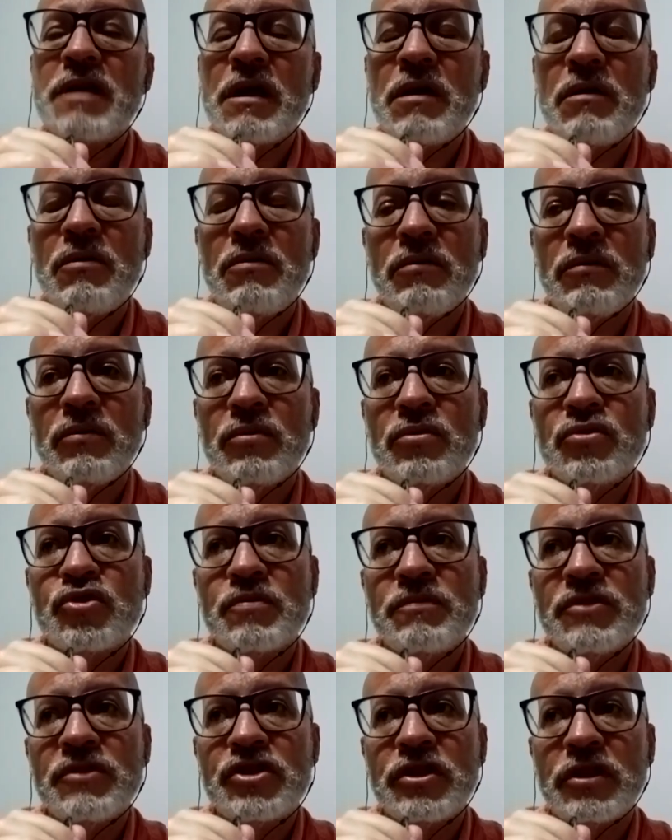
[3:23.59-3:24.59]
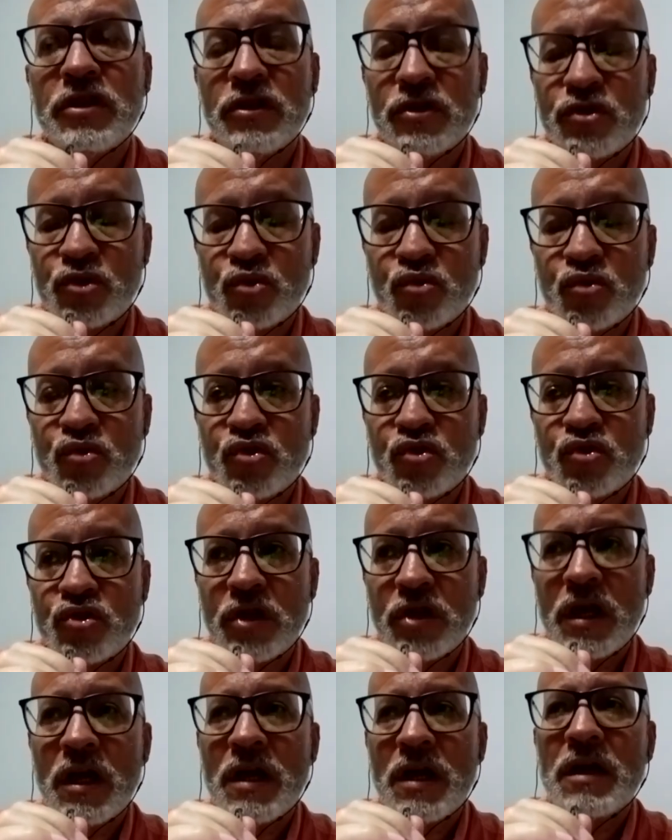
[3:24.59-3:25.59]
And then there's even a more
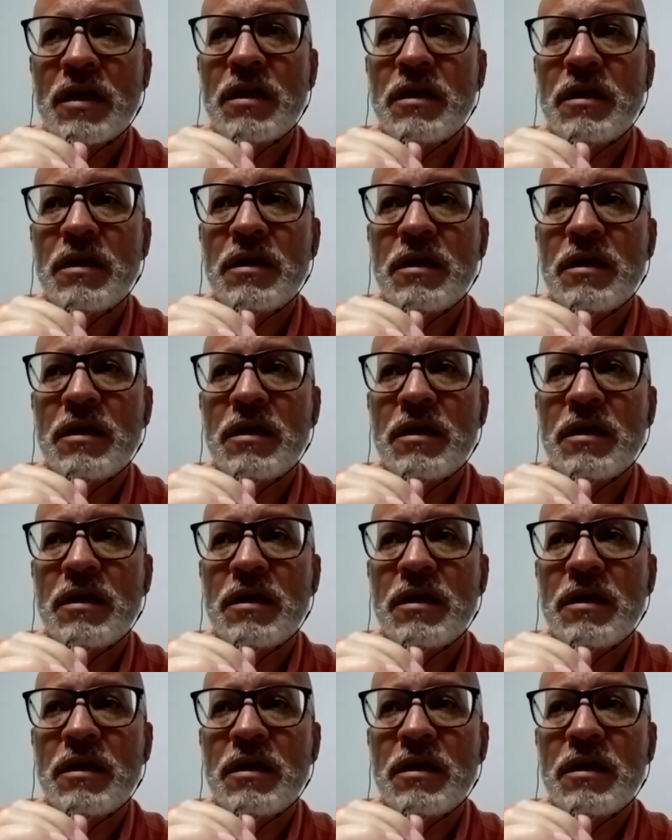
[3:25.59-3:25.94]
perverse way,